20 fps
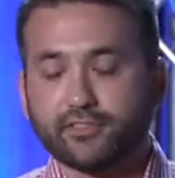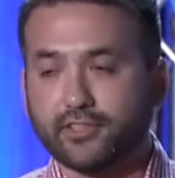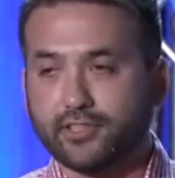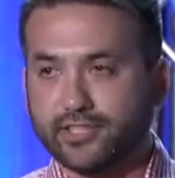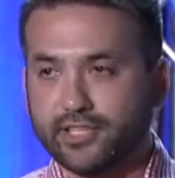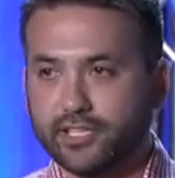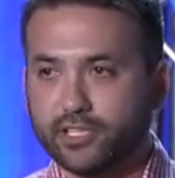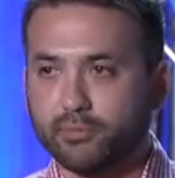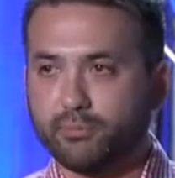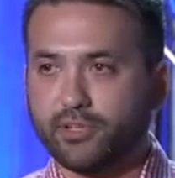a
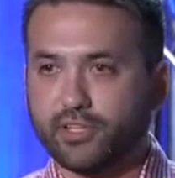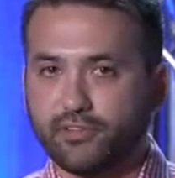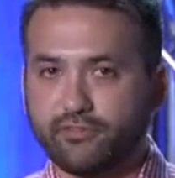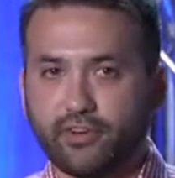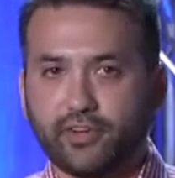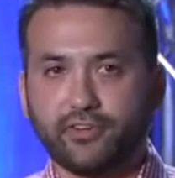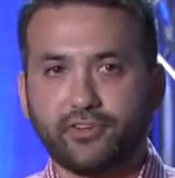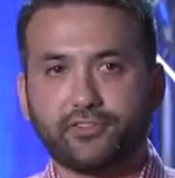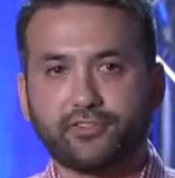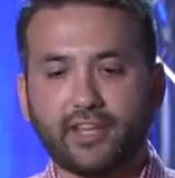little bit of
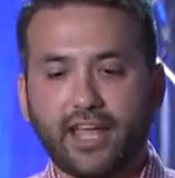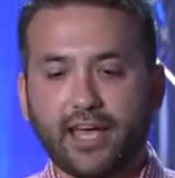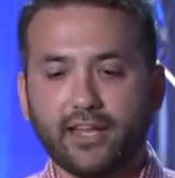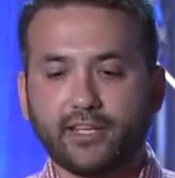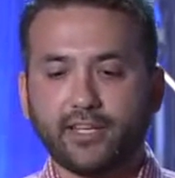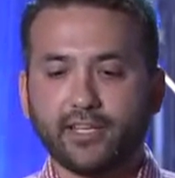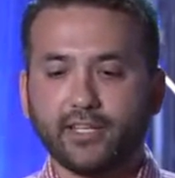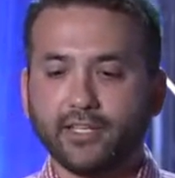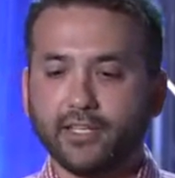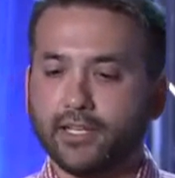
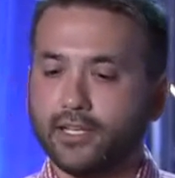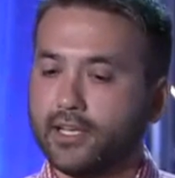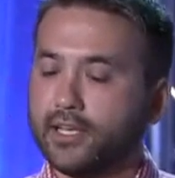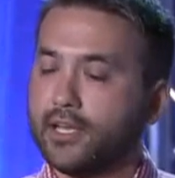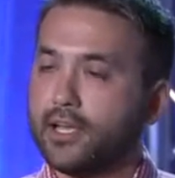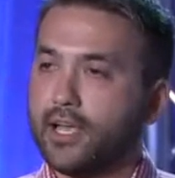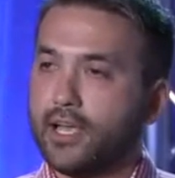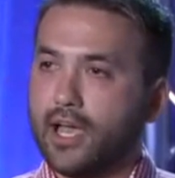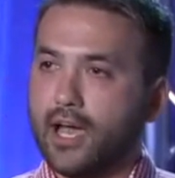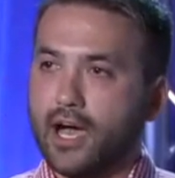understanding
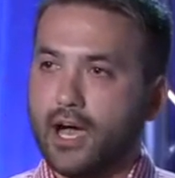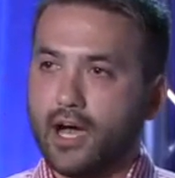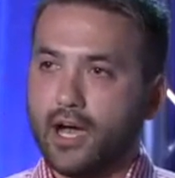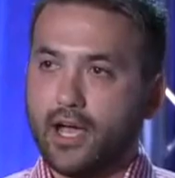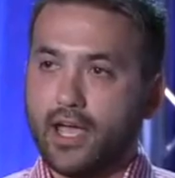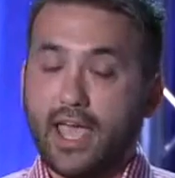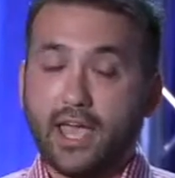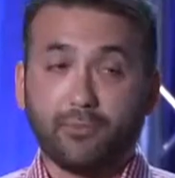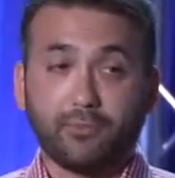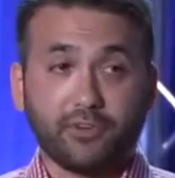
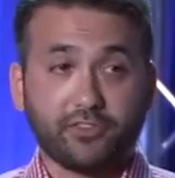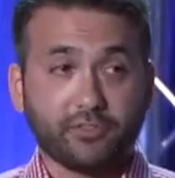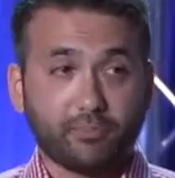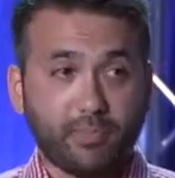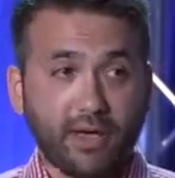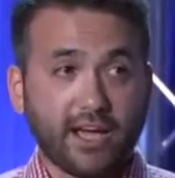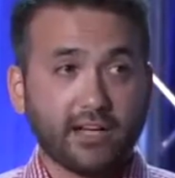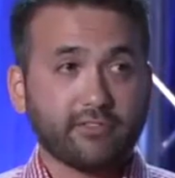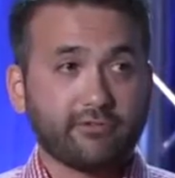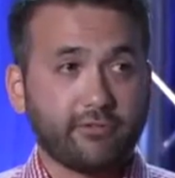and
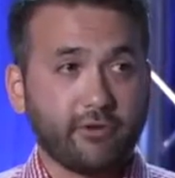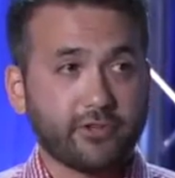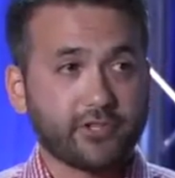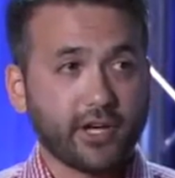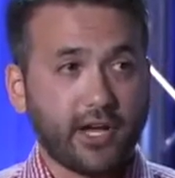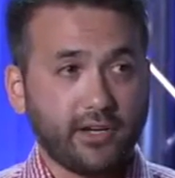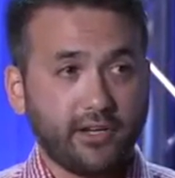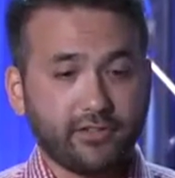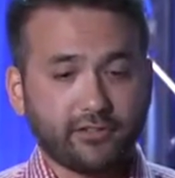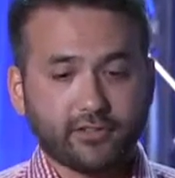respect for
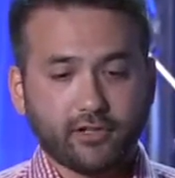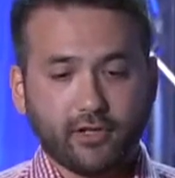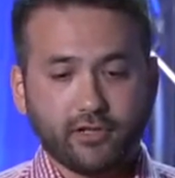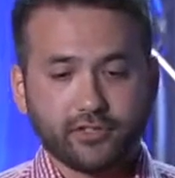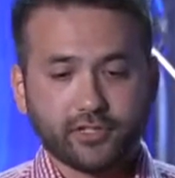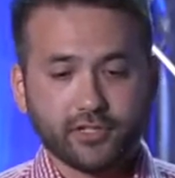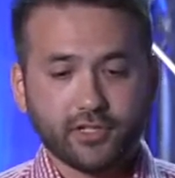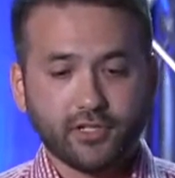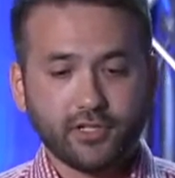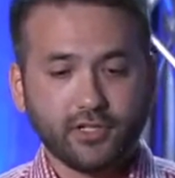Chinese
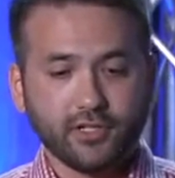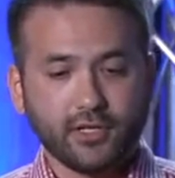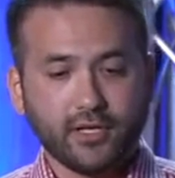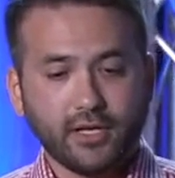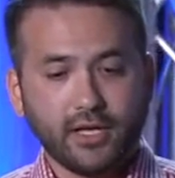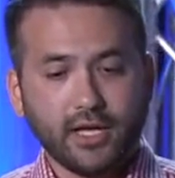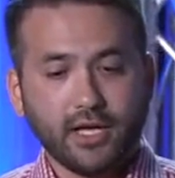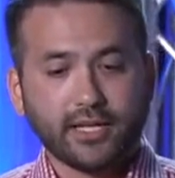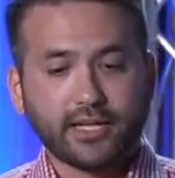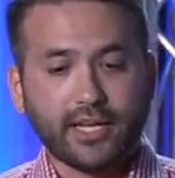culture
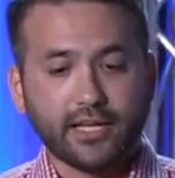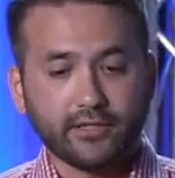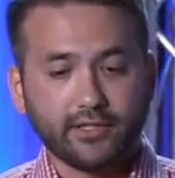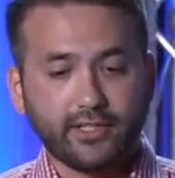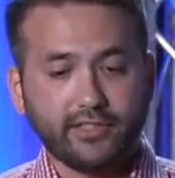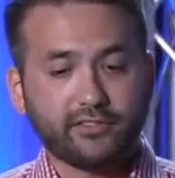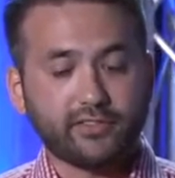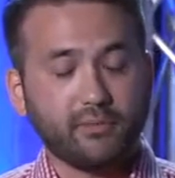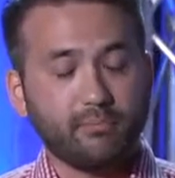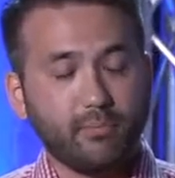can
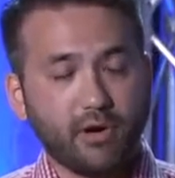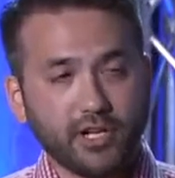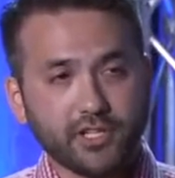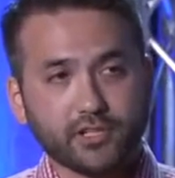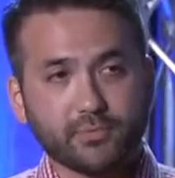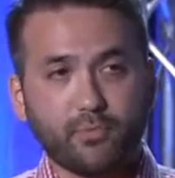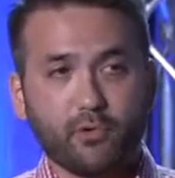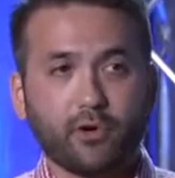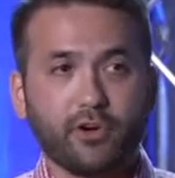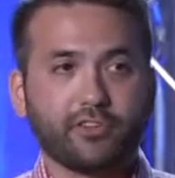lead to
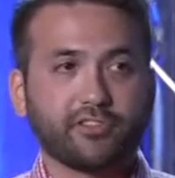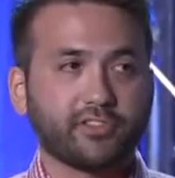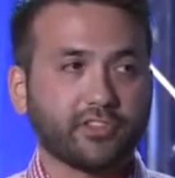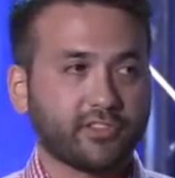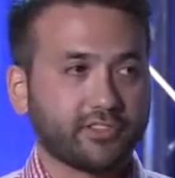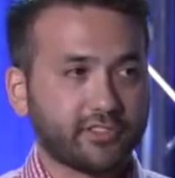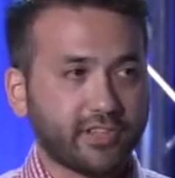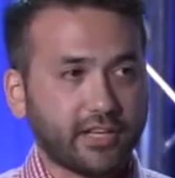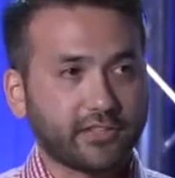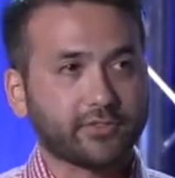much more
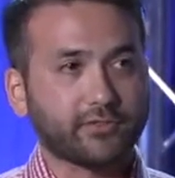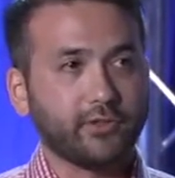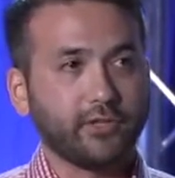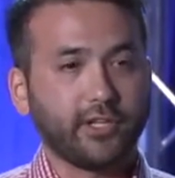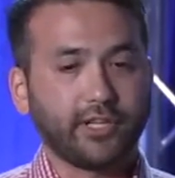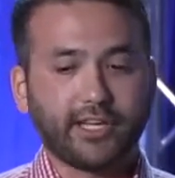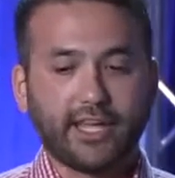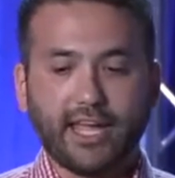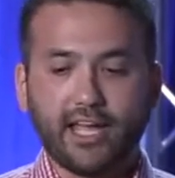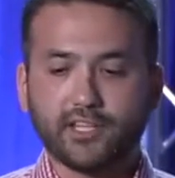successful
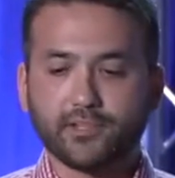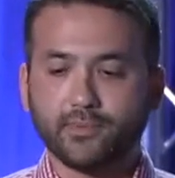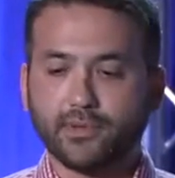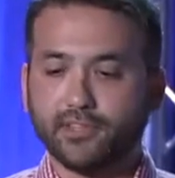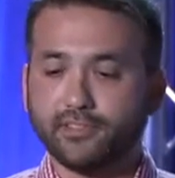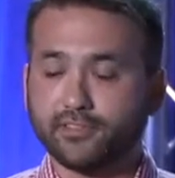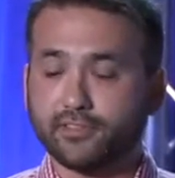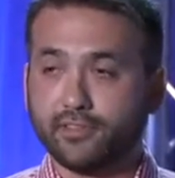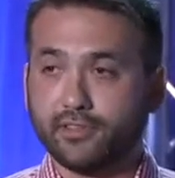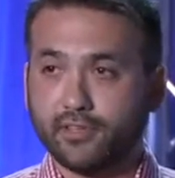
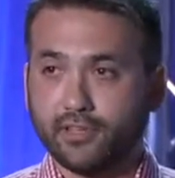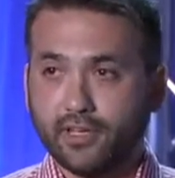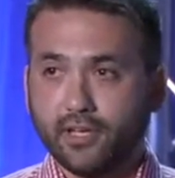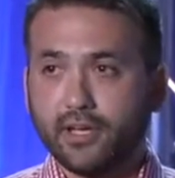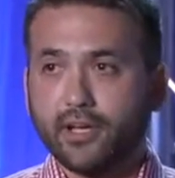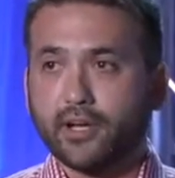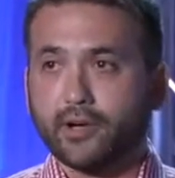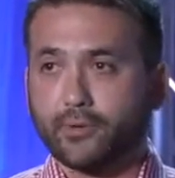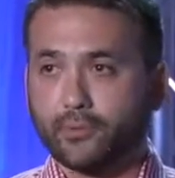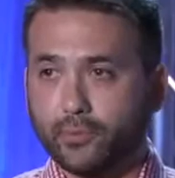engagements,
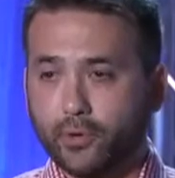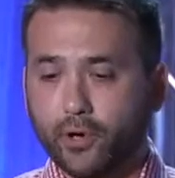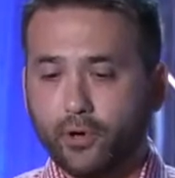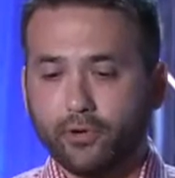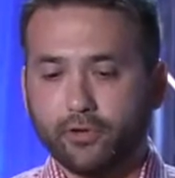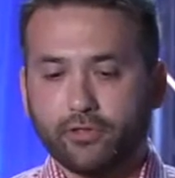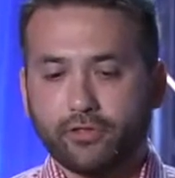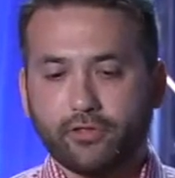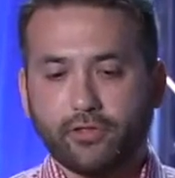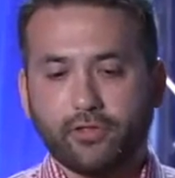
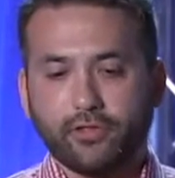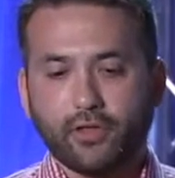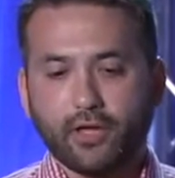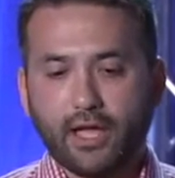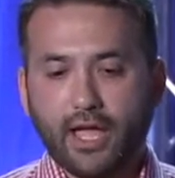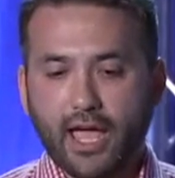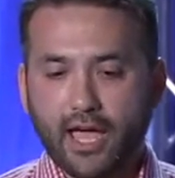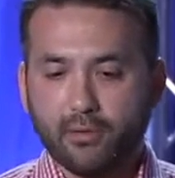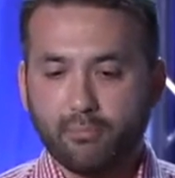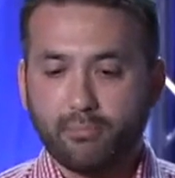growth,
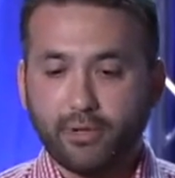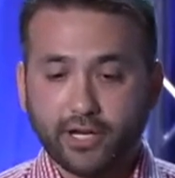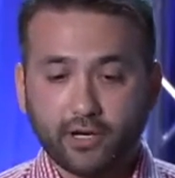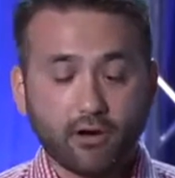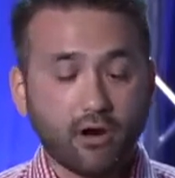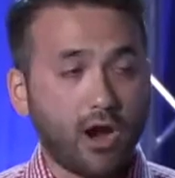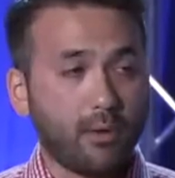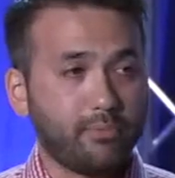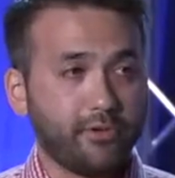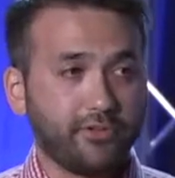and
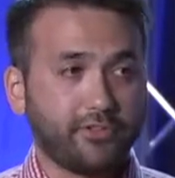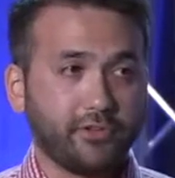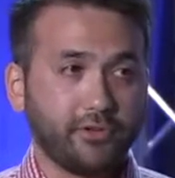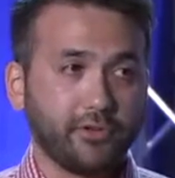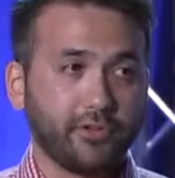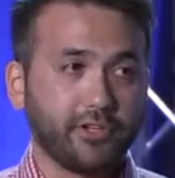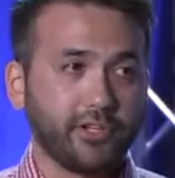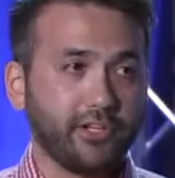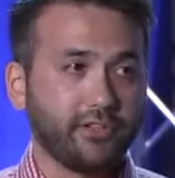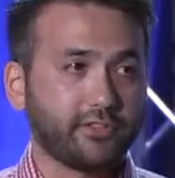bigger
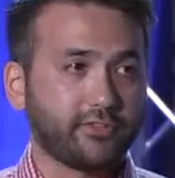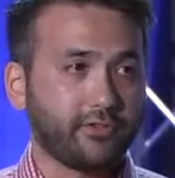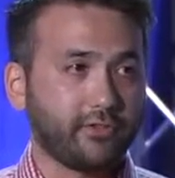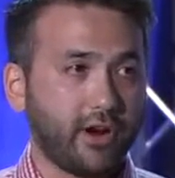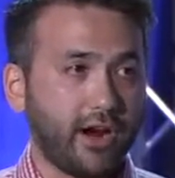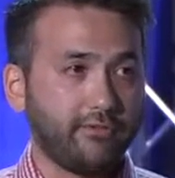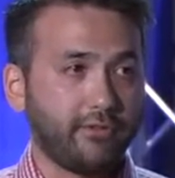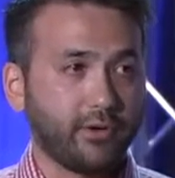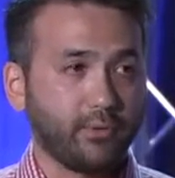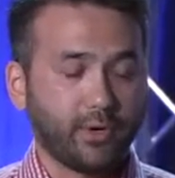opportunities for
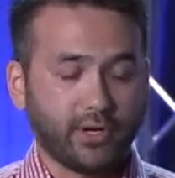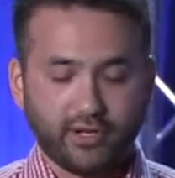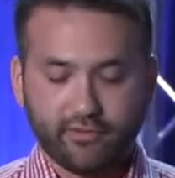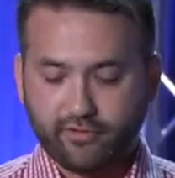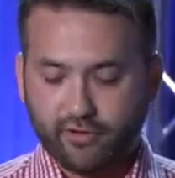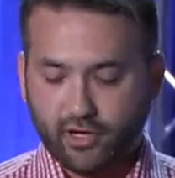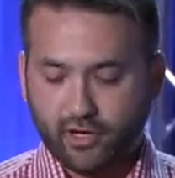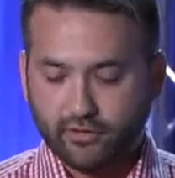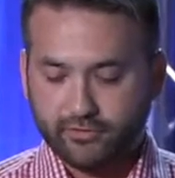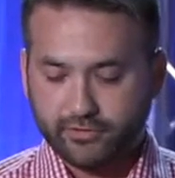everyone
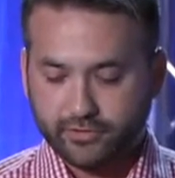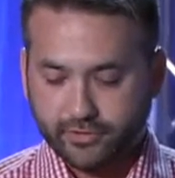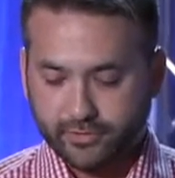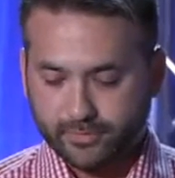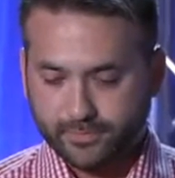involved.